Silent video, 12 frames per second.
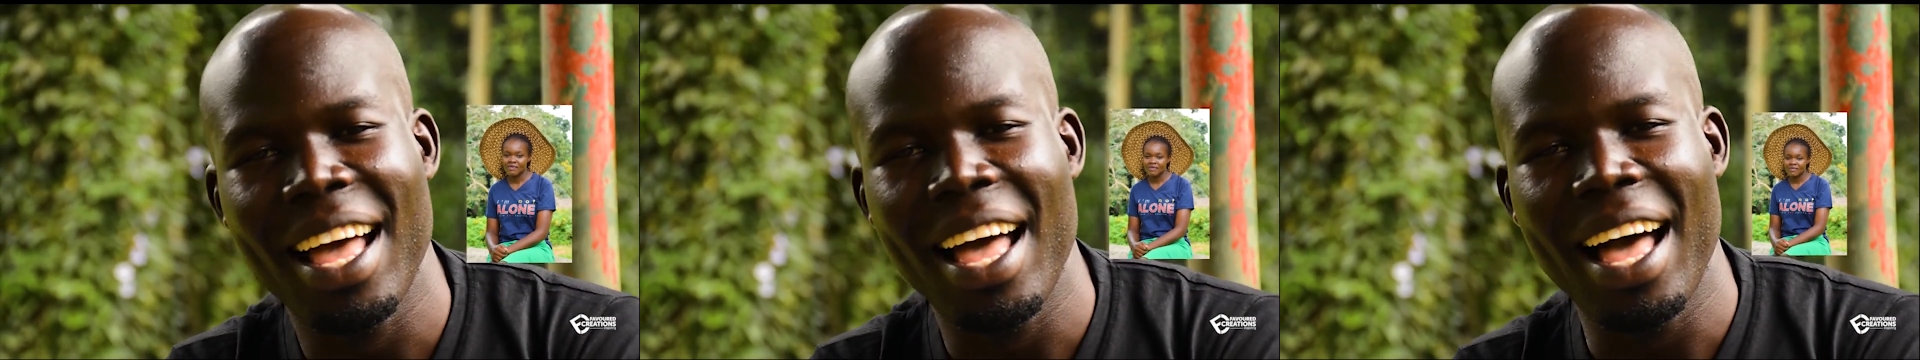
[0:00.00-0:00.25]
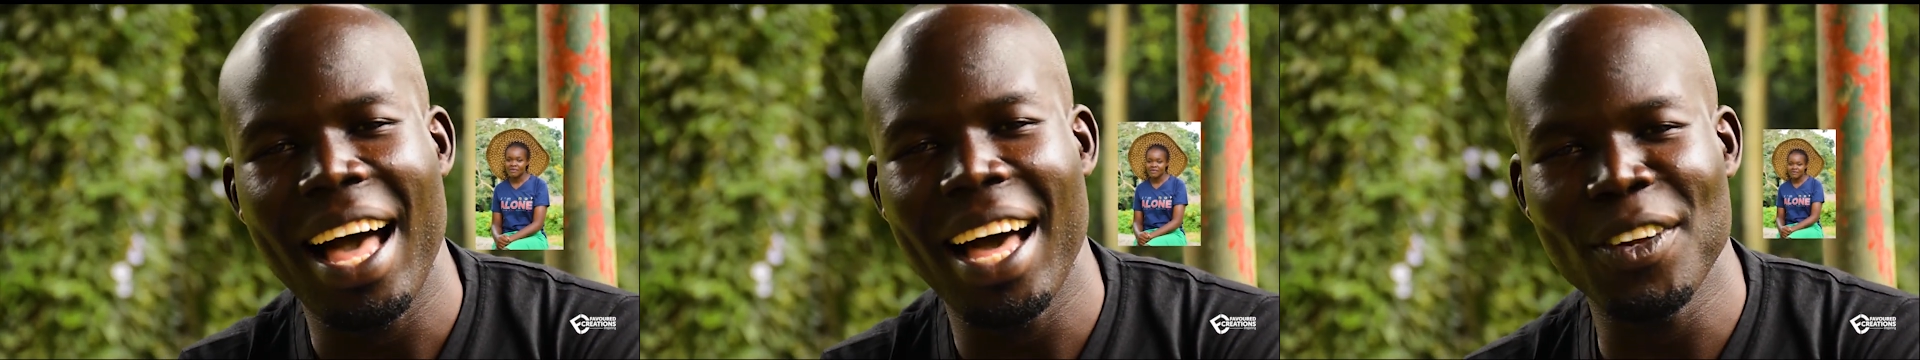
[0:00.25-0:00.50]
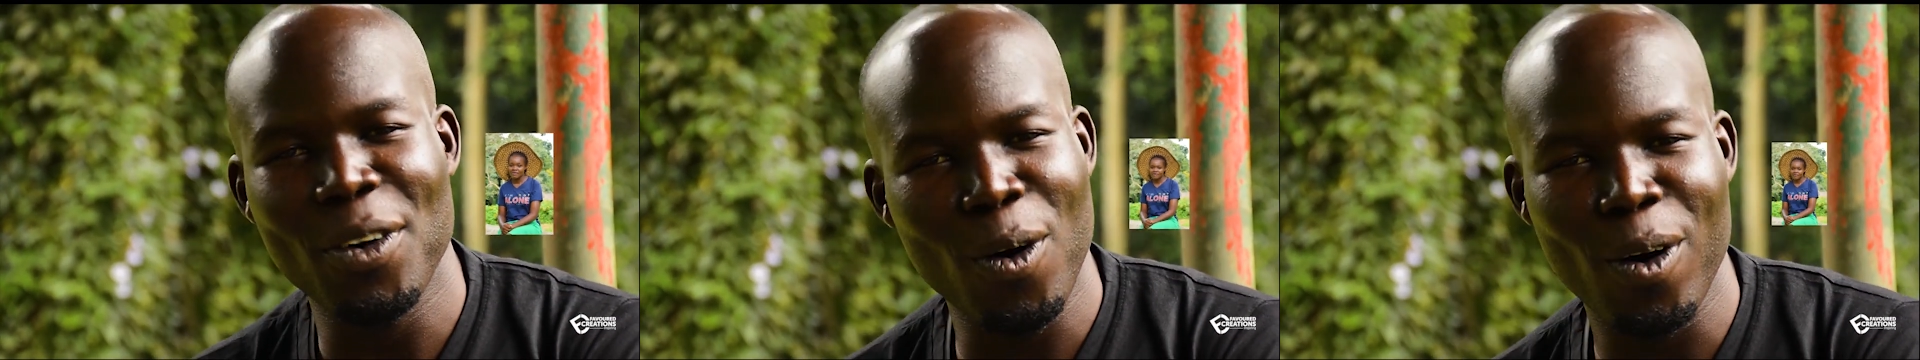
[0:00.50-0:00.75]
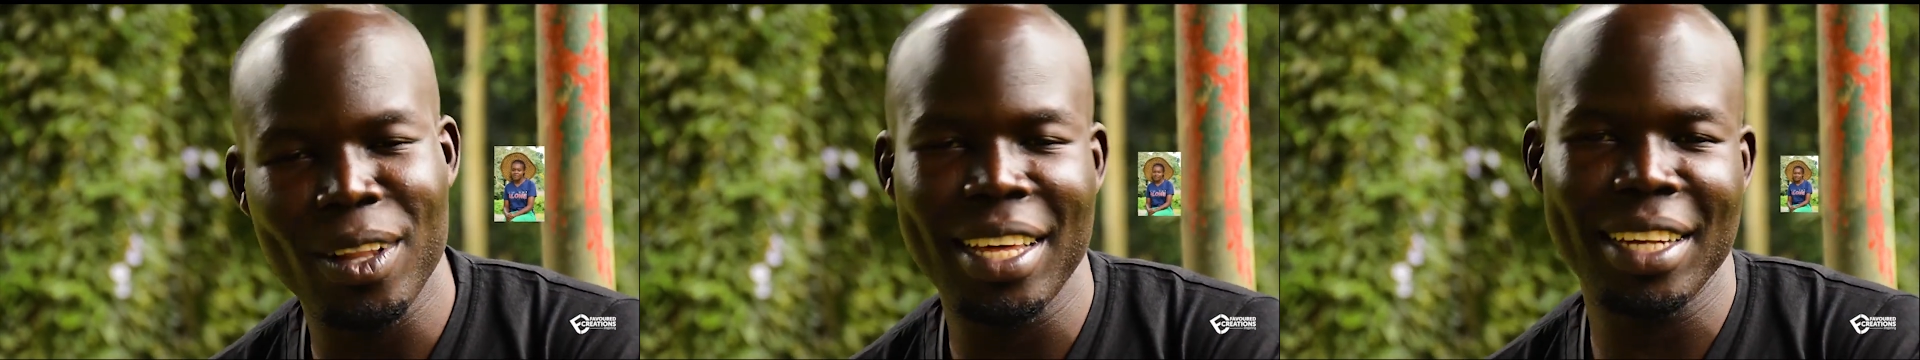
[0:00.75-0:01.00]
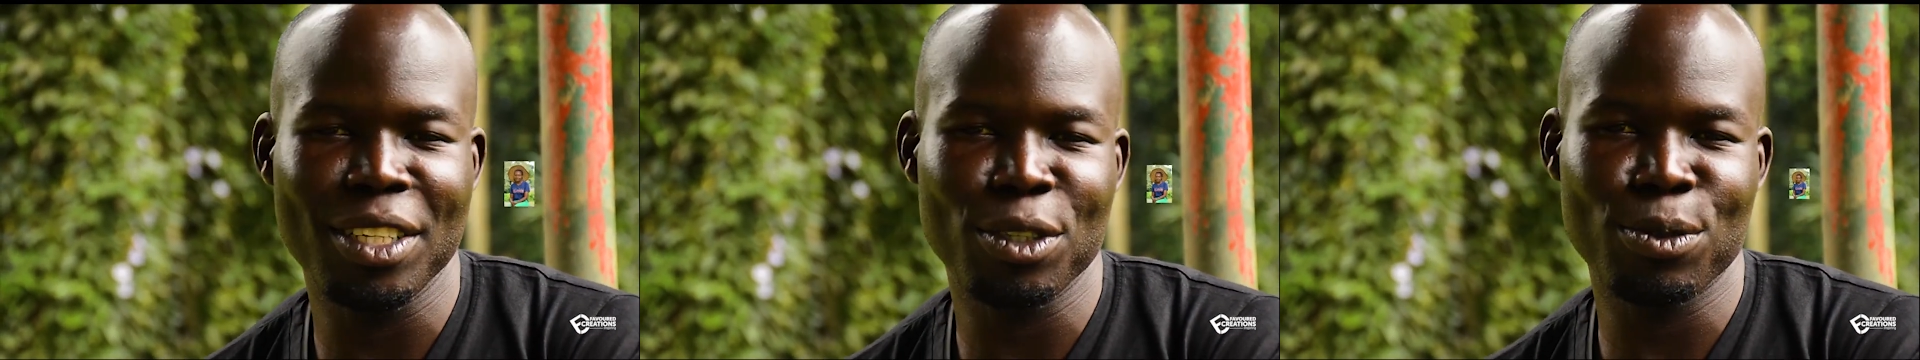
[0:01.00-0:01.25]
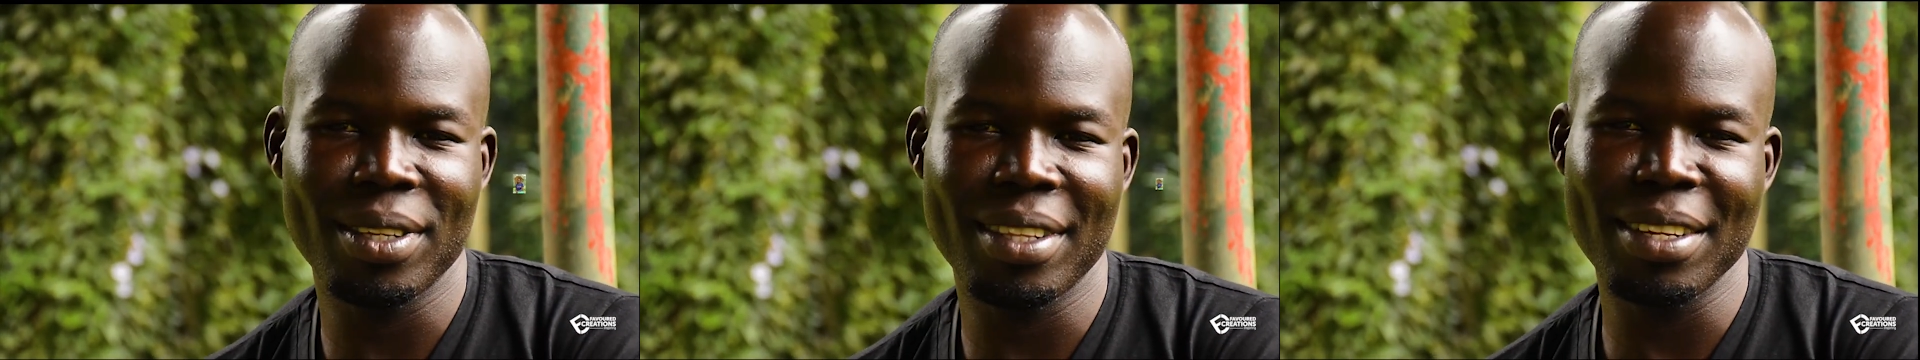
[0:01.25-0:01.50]
And all that
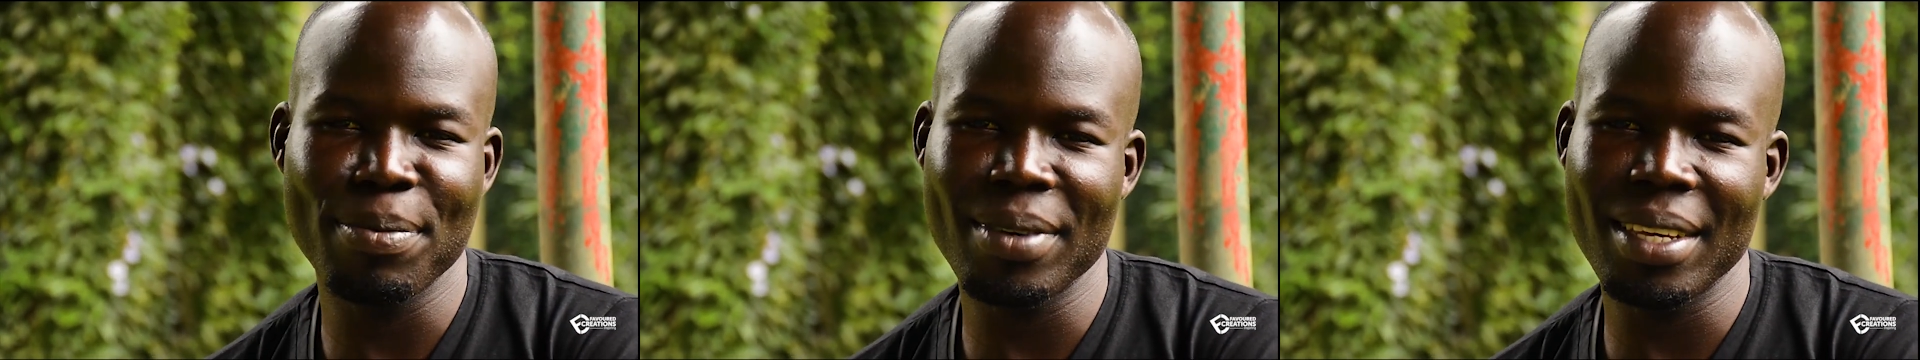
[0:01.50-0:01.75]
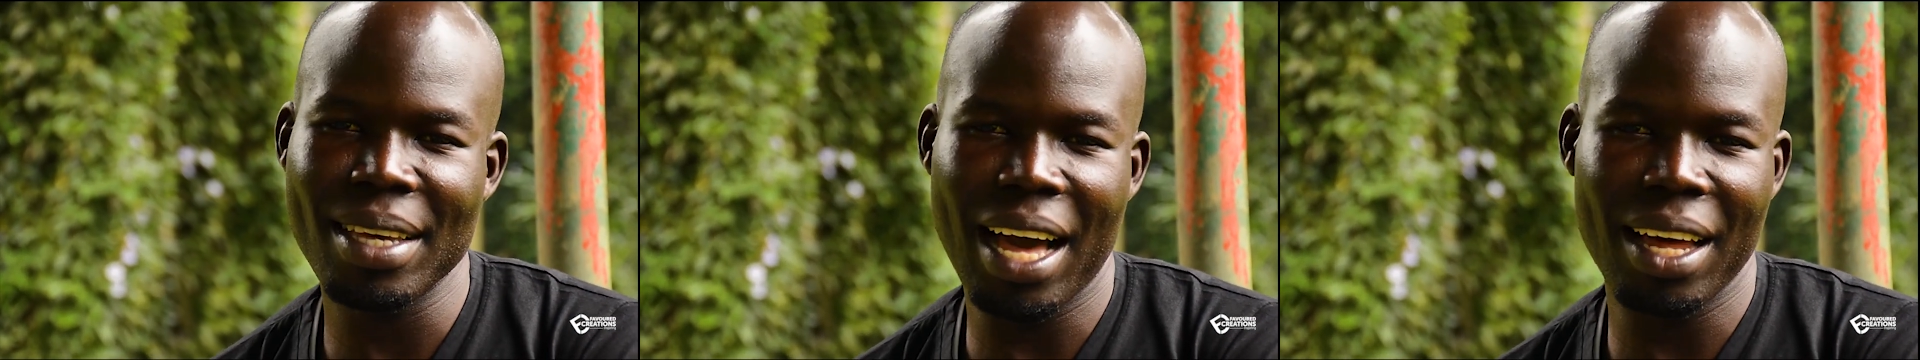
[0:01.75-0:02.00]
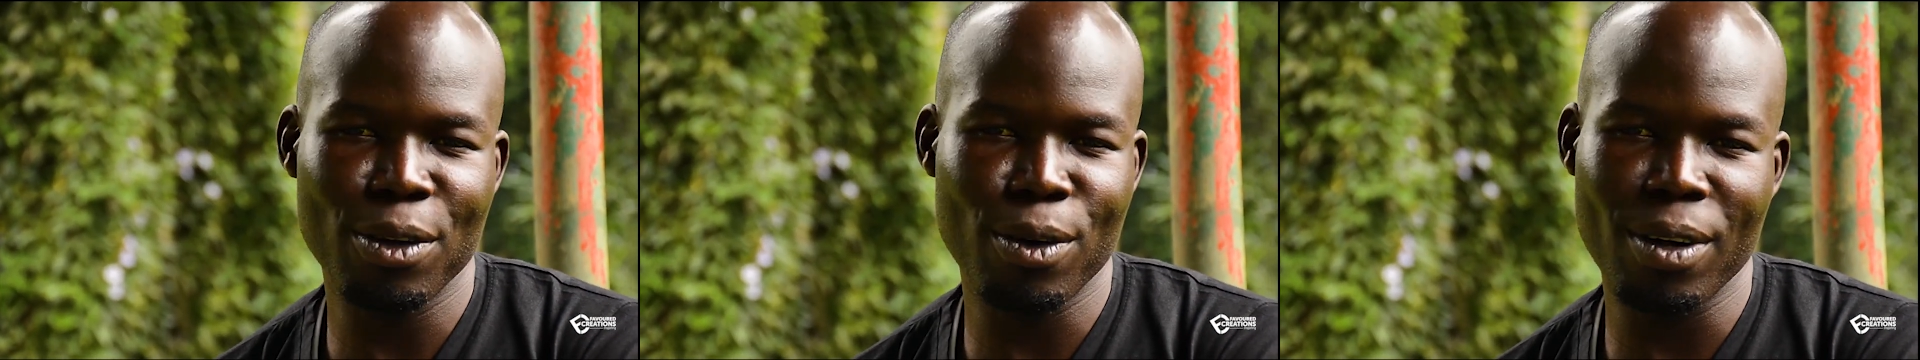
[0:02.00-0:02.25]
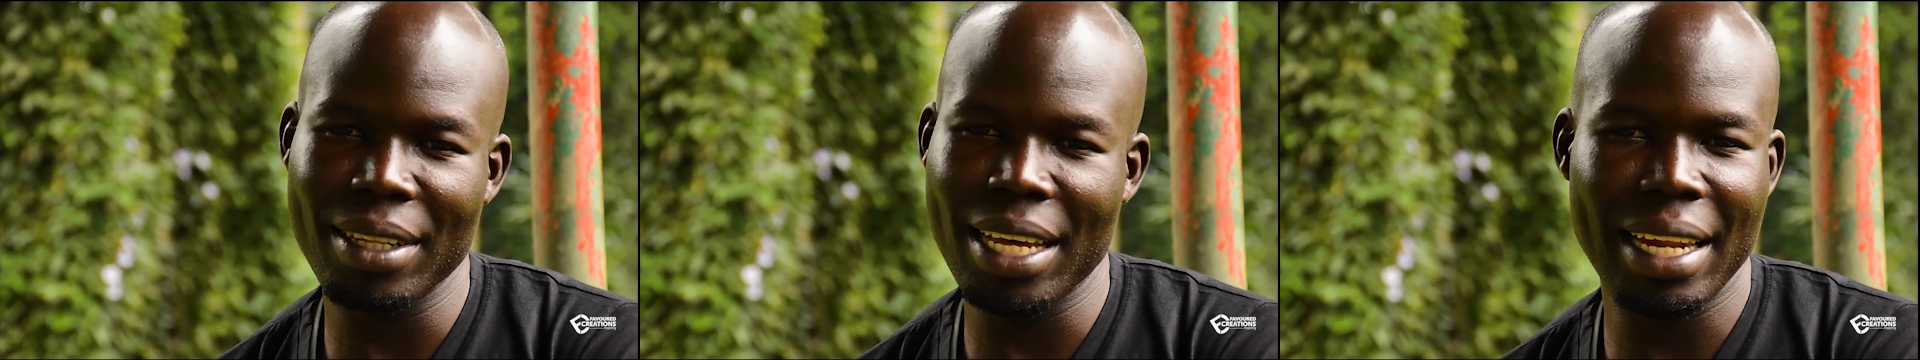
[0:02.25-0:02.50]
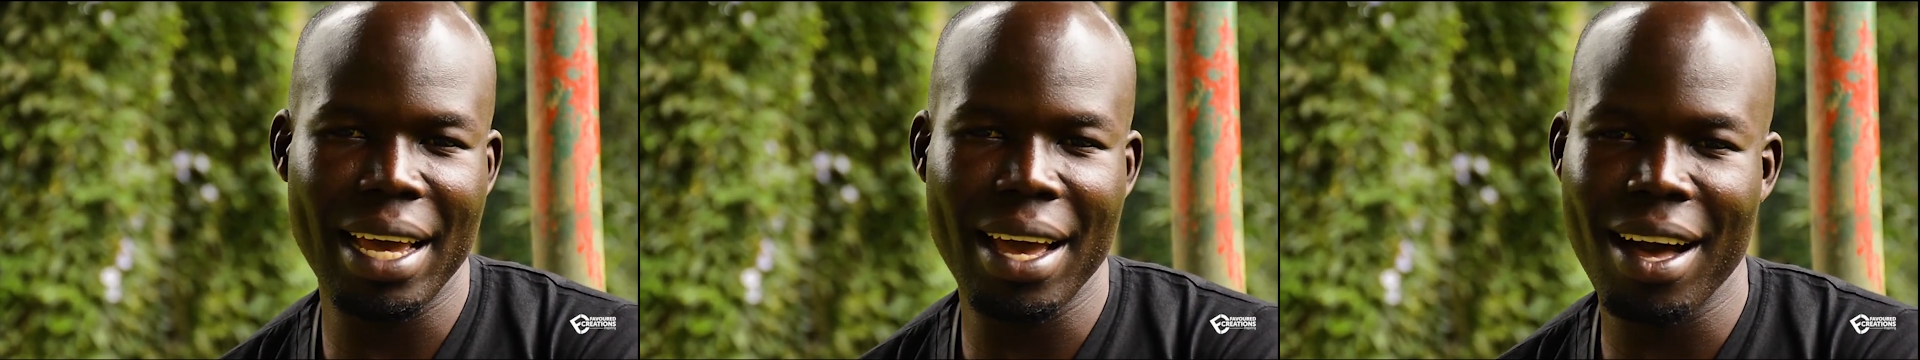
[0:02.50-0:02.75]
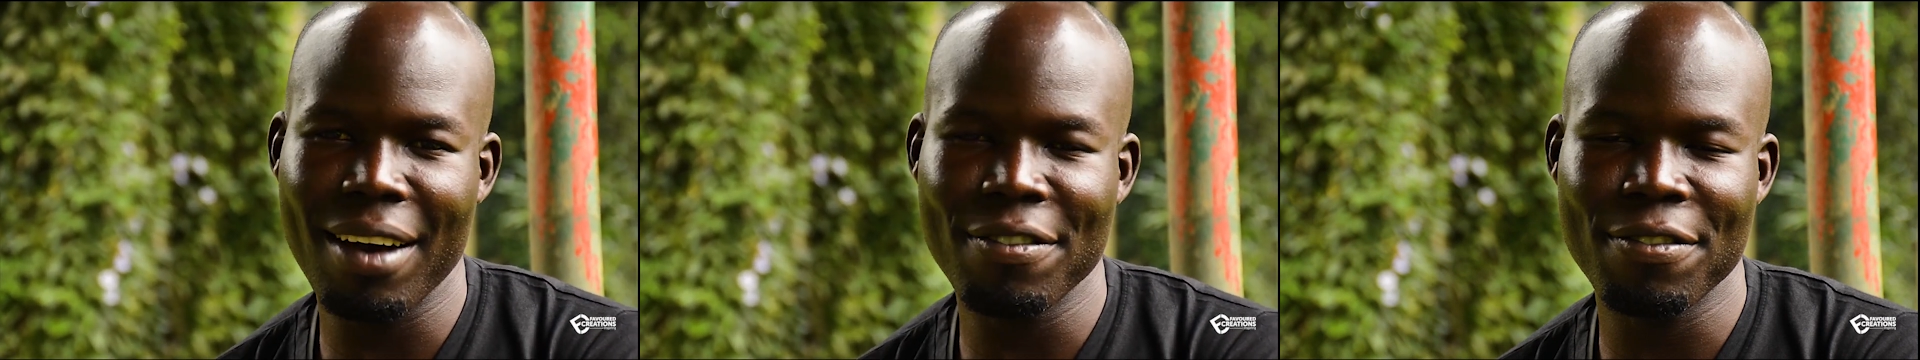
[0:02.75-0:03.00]
is within me and all that I
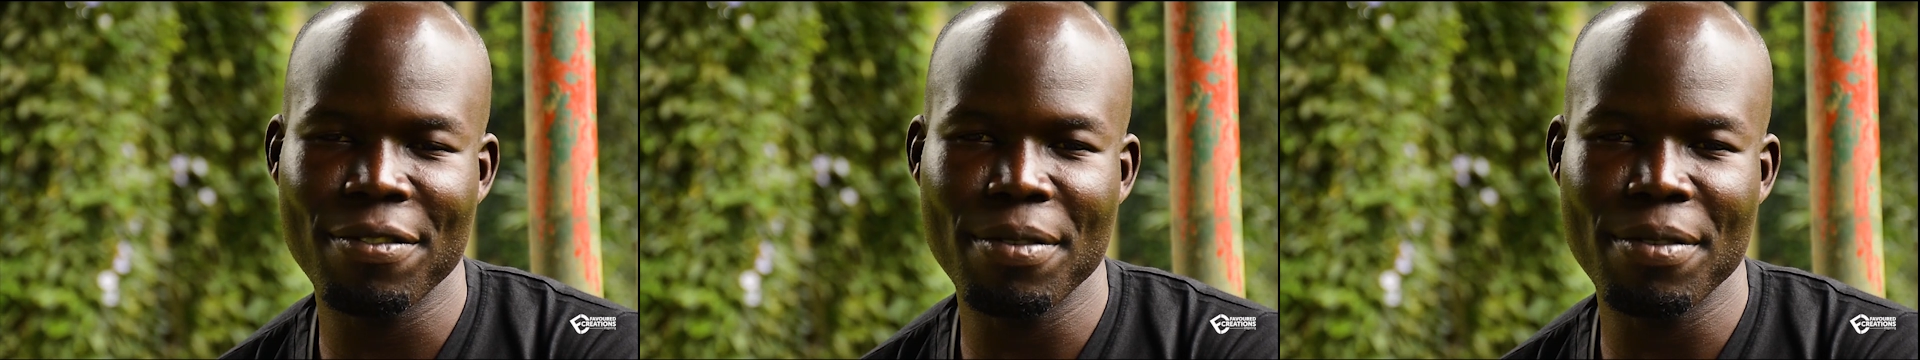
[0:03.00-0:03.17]
have,